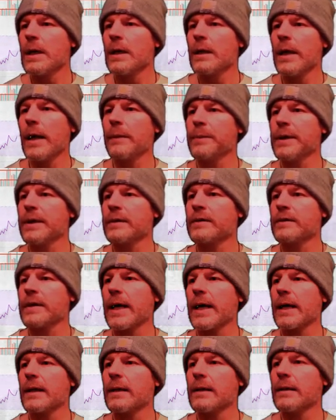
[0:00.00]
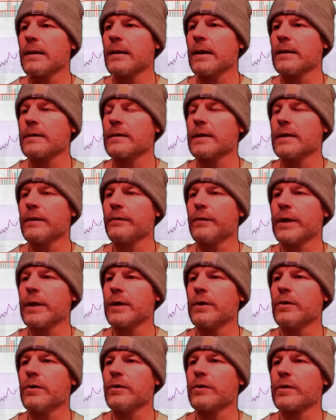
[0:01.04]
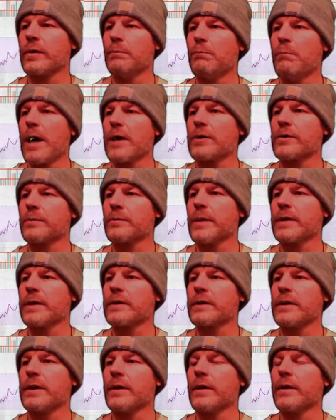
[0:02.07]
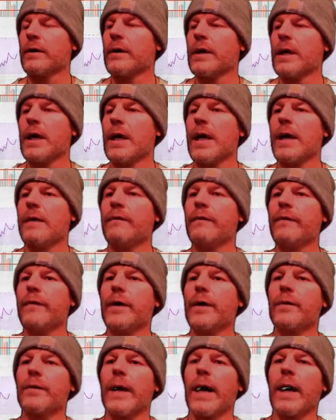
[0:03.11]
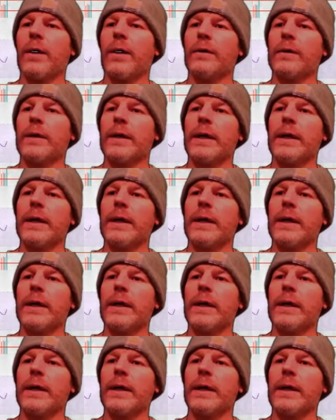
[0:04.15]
That being said, let's see if we can do some measurements here and figure out